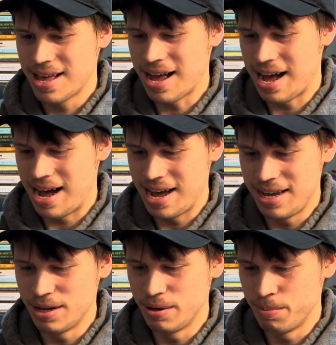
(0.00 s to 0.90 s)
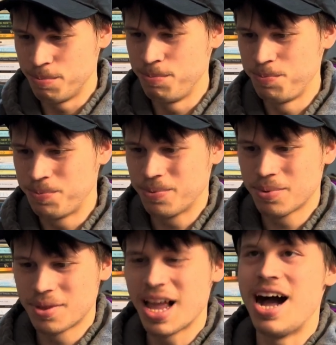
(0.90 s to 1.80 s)
I am
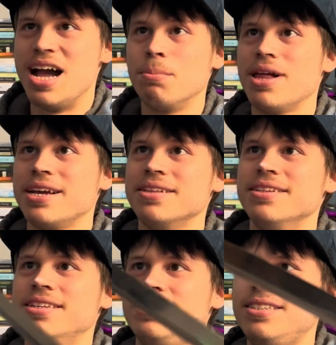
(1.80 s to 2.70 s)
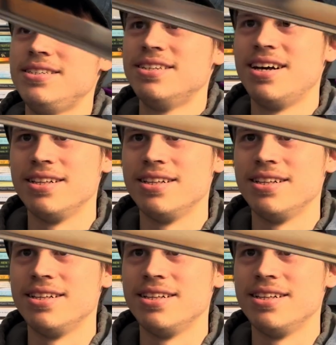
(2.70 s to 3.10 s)
liking this a